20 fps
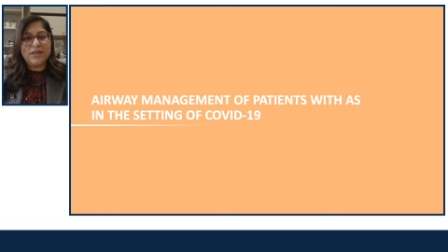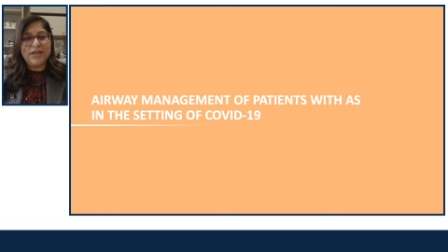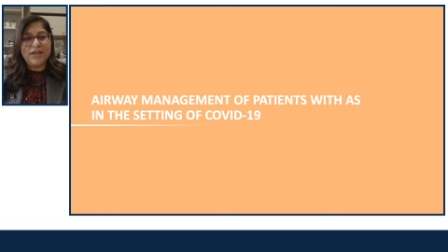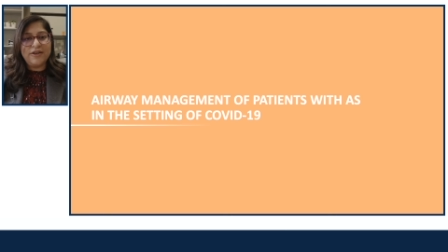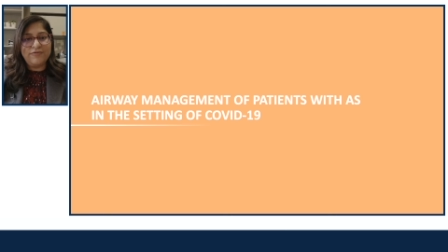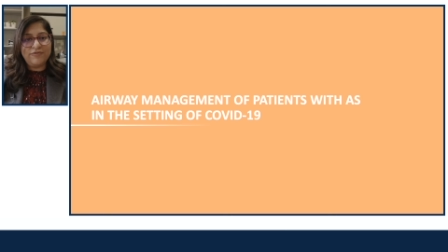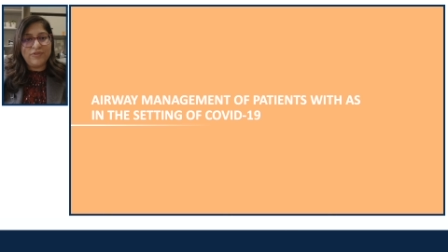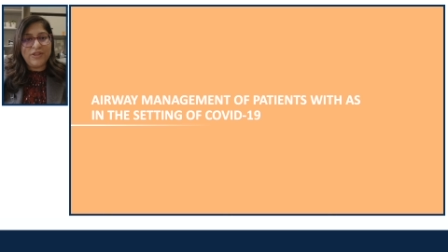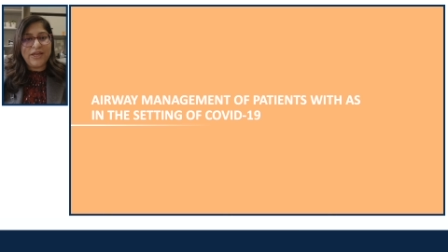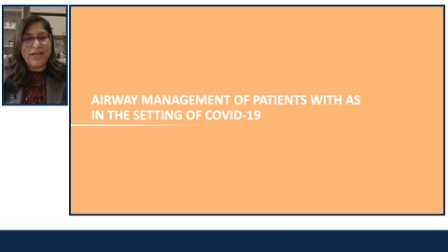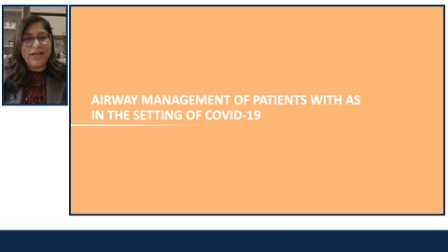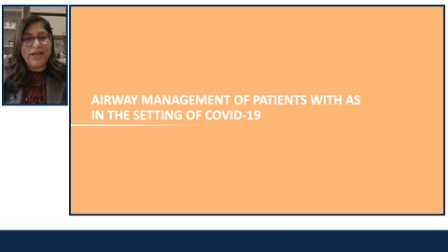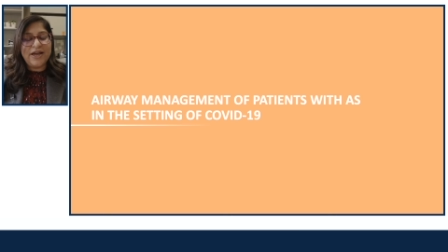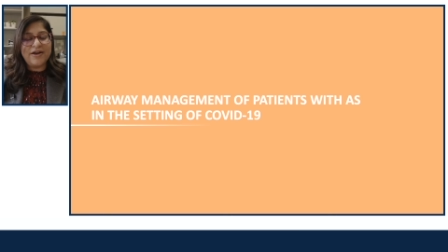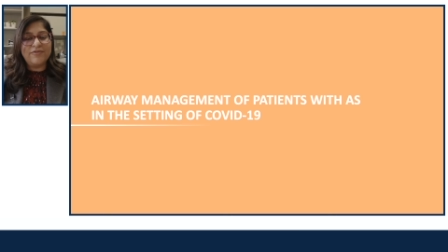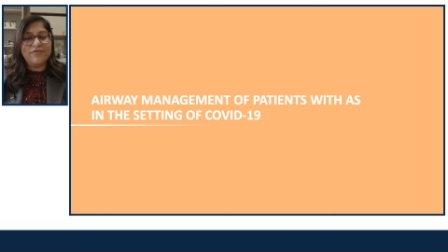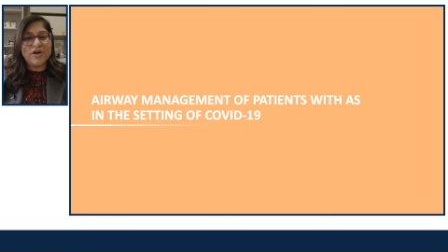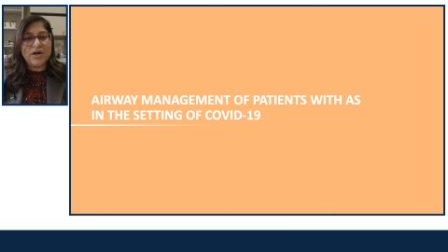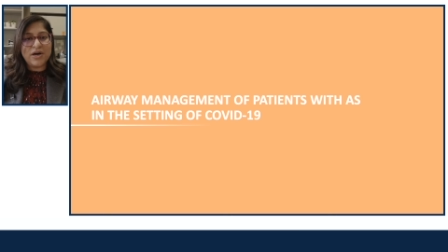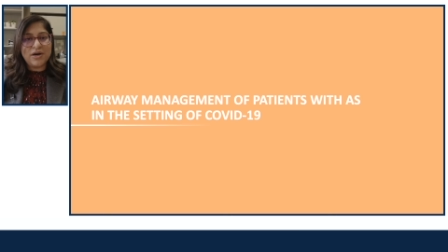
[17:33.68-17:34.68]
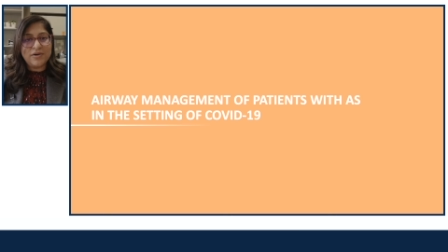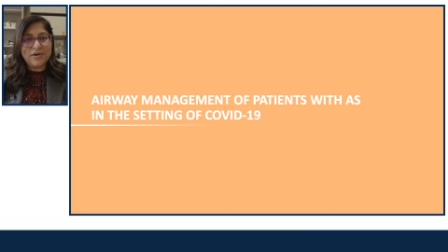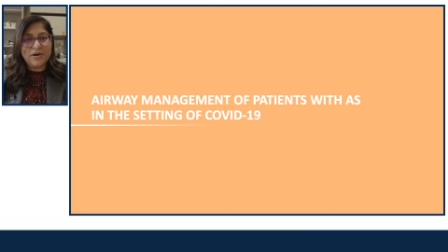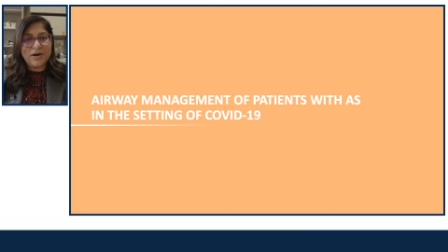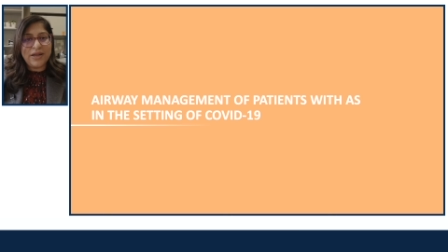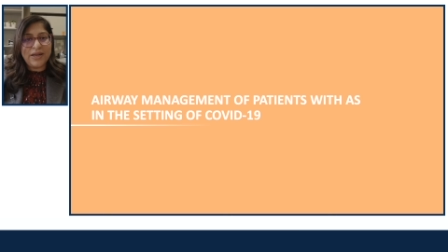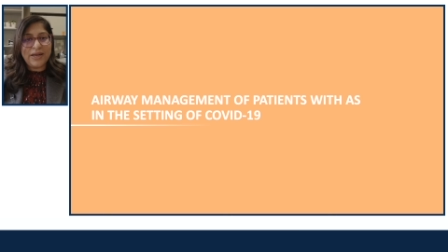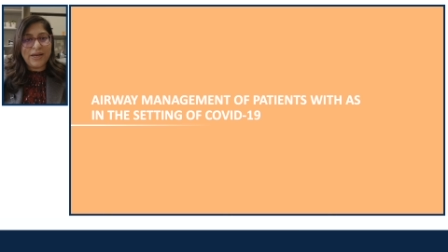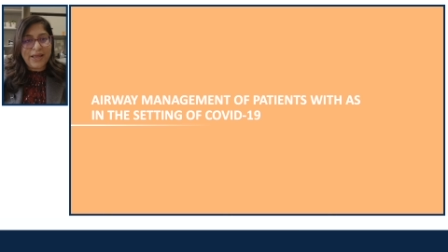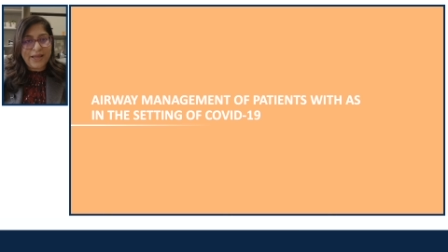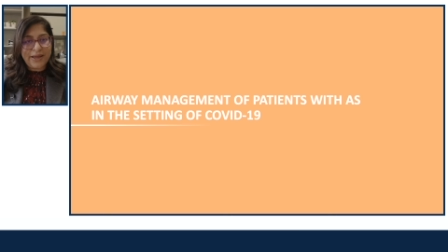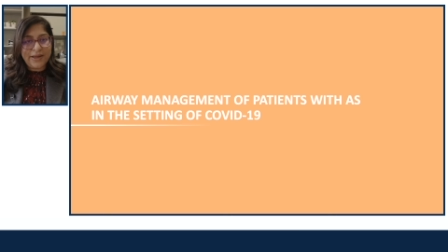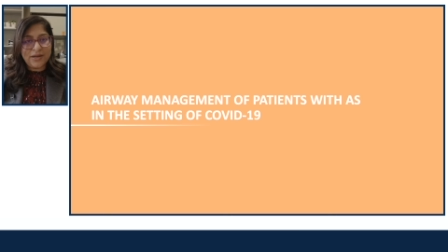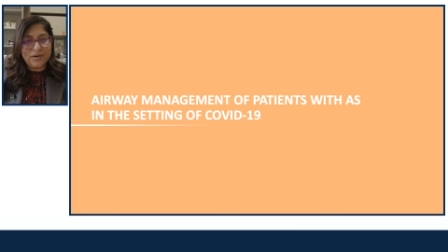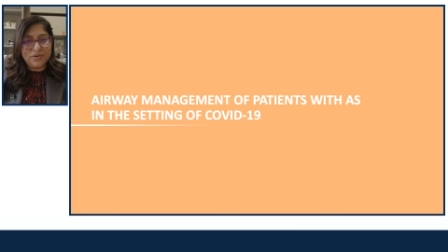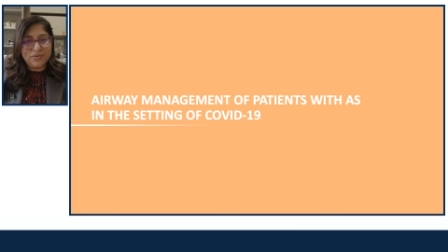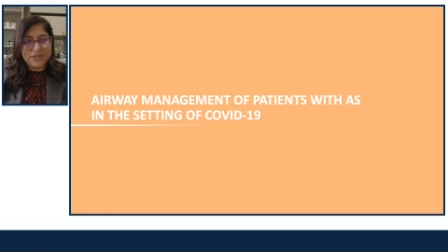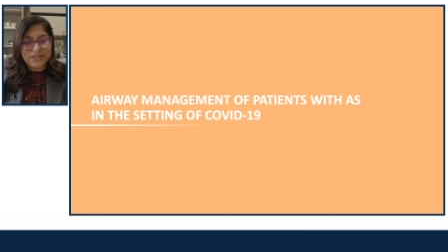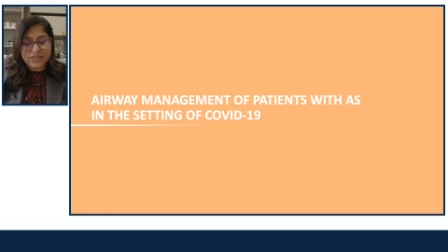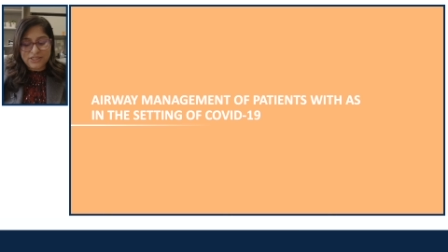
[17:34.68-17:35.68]
if they have an underlying
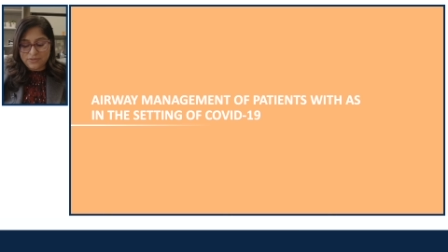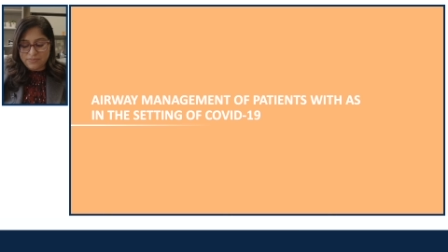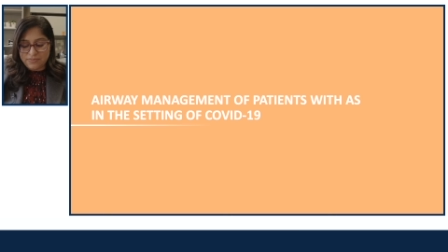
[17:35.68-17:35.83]
ankylosing